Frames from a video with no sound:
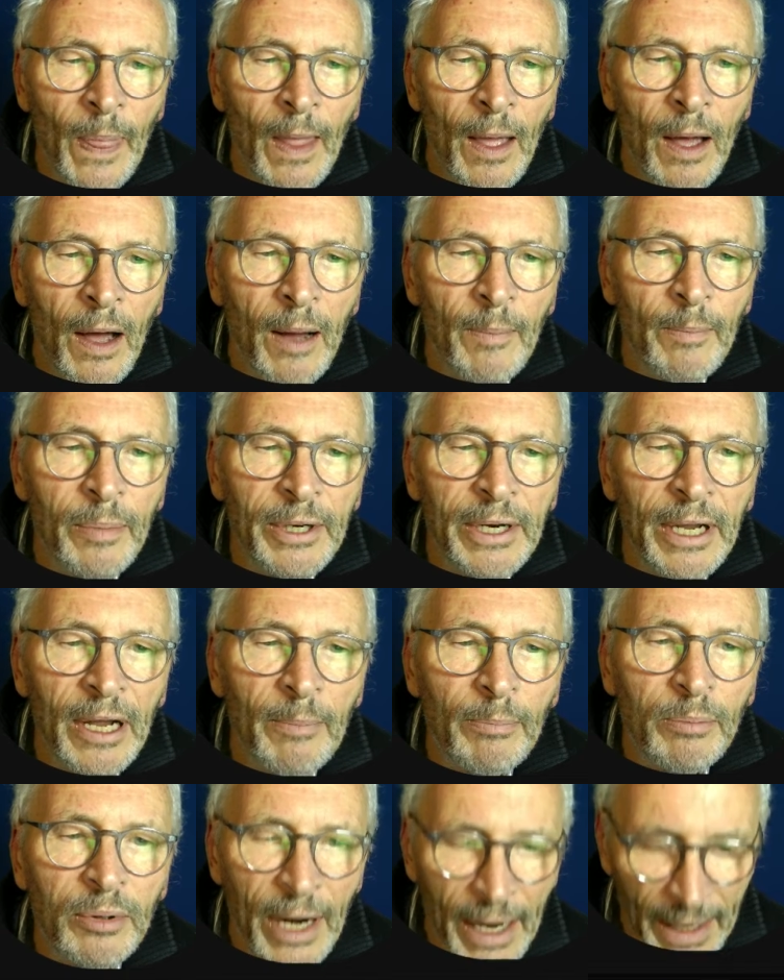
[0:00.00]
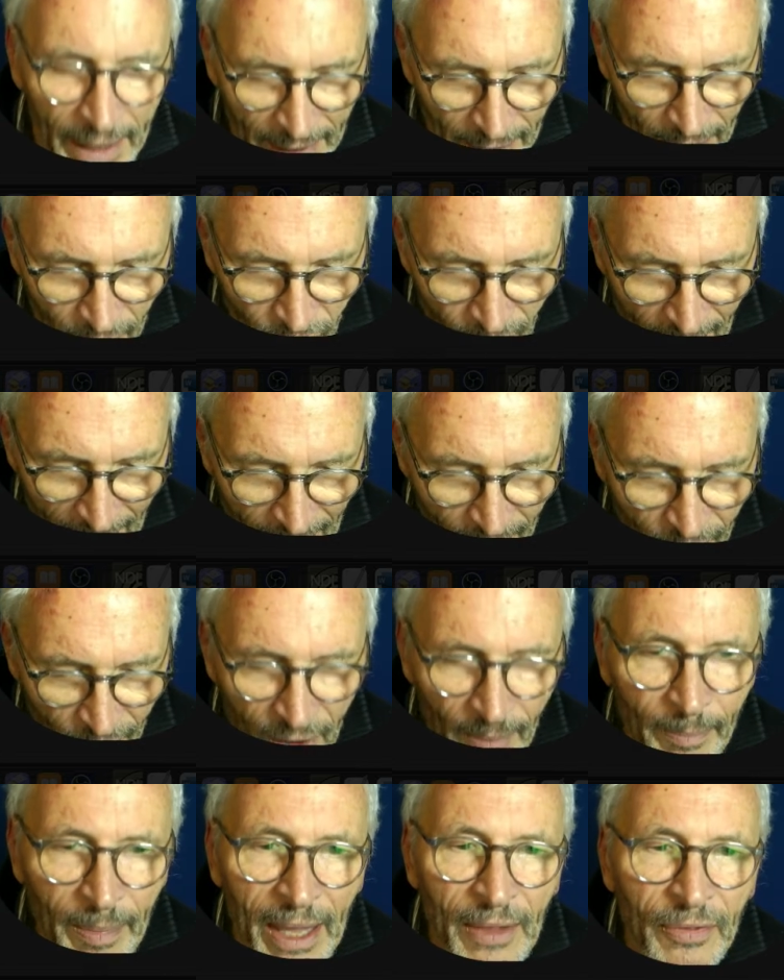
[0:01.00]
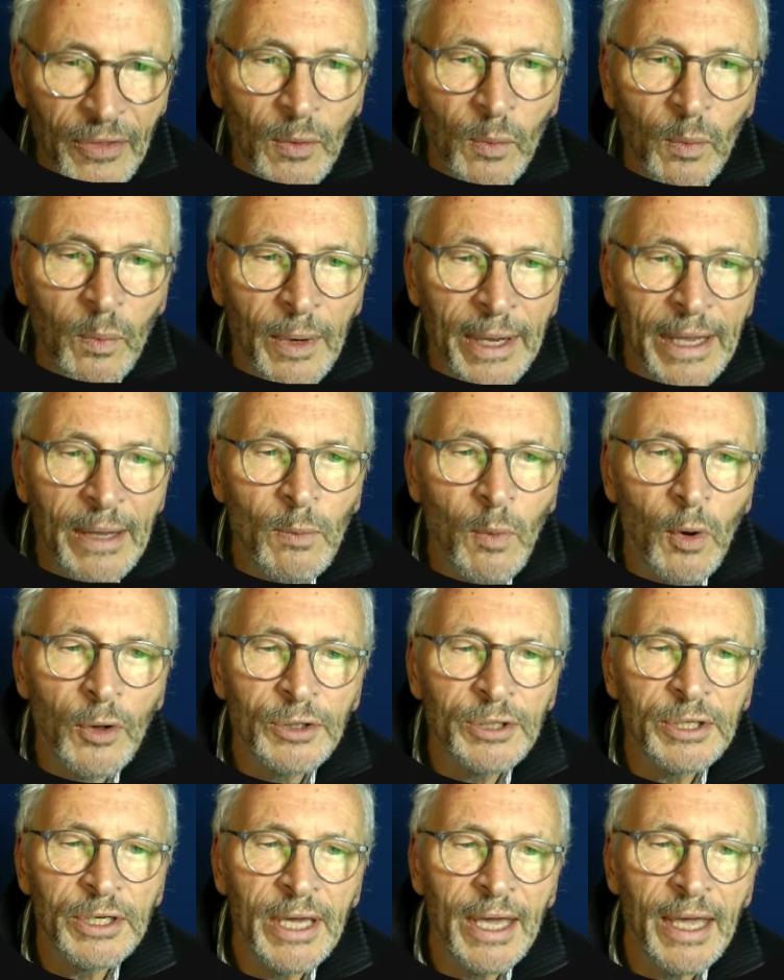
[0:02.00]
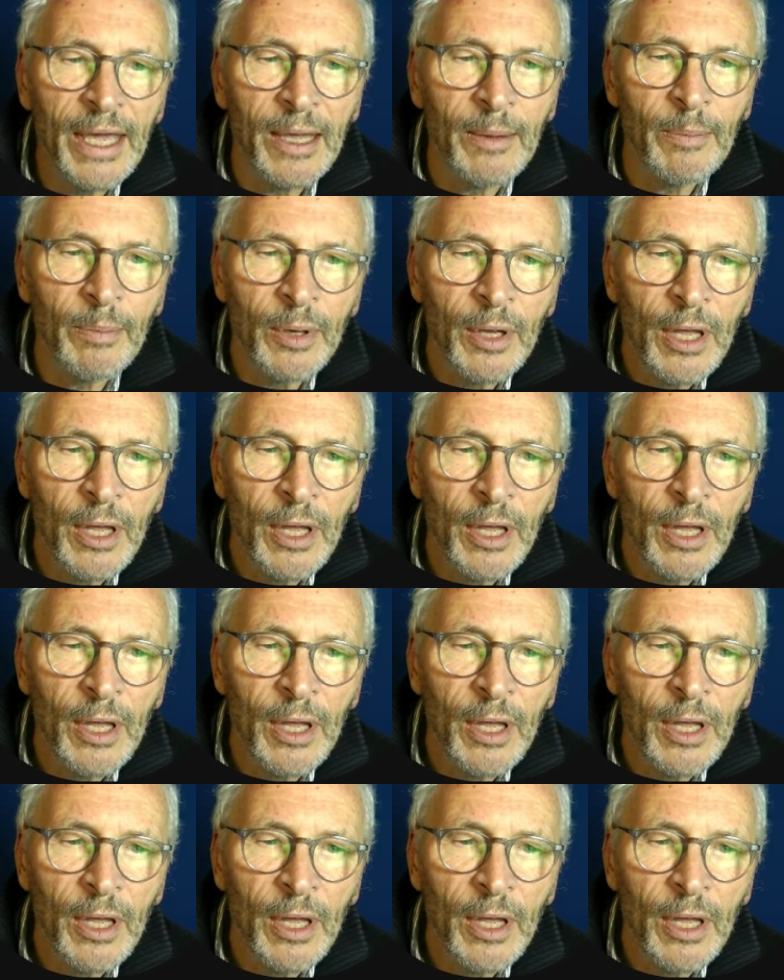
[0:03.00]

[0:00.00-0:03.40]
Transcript: I'm putting a bracket around the bit that we want to keep.